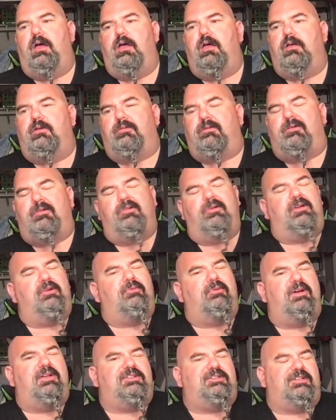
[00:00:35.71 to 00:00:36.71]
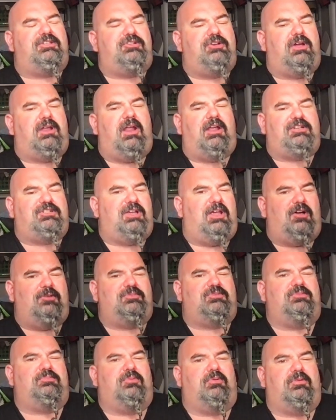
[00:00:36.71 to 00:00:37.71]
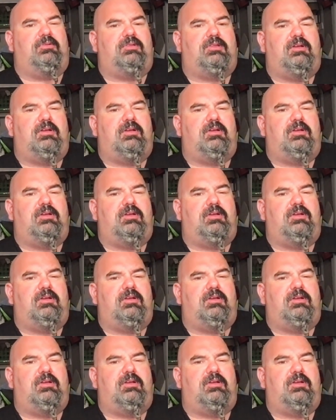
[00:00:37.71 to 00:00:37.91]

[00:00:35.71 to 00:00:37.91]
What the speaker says: including ways that you can actually help support